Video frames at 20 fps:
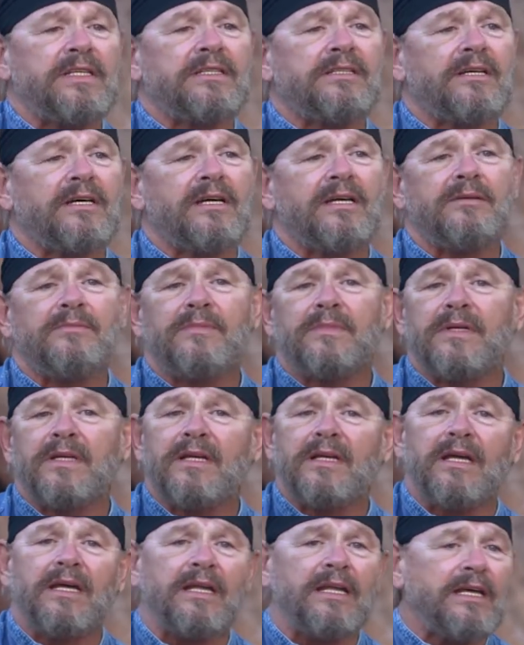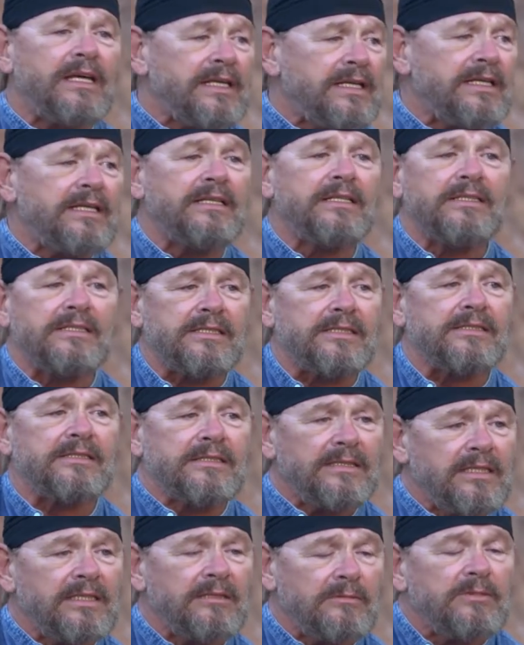time, and it is,
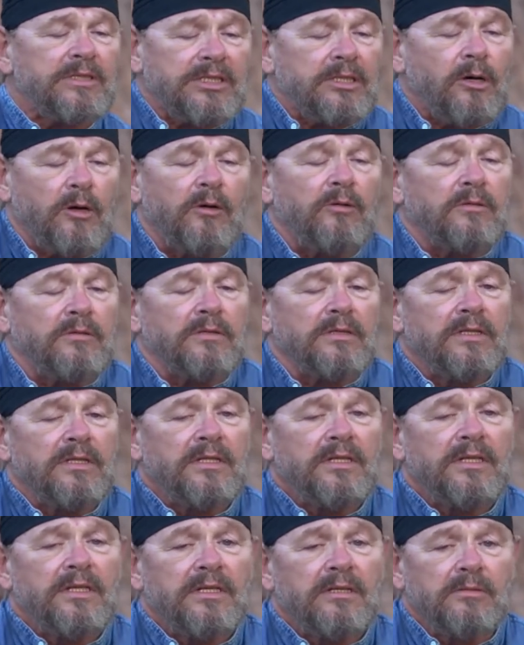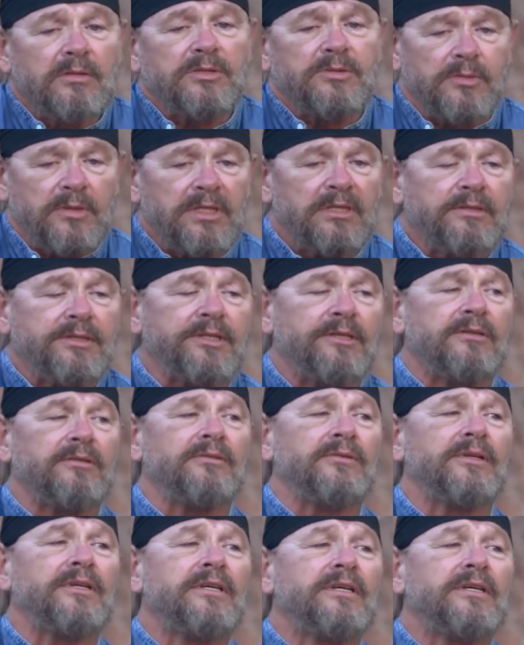it was cold. It was real cold.